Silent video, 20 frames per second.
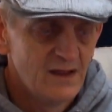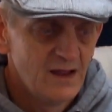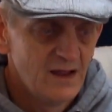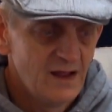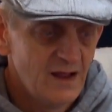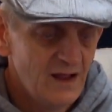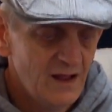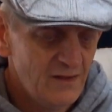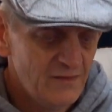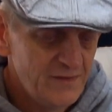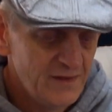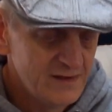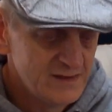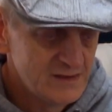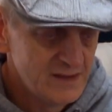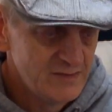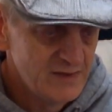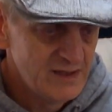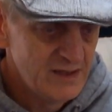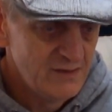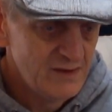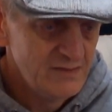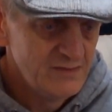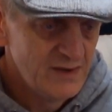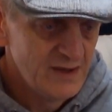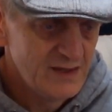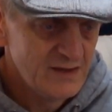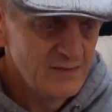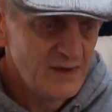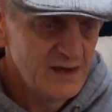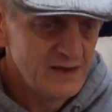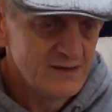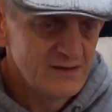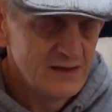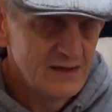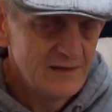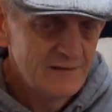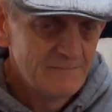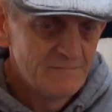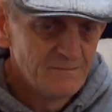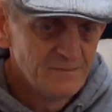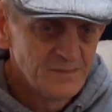thing to be doing, but he's managed it.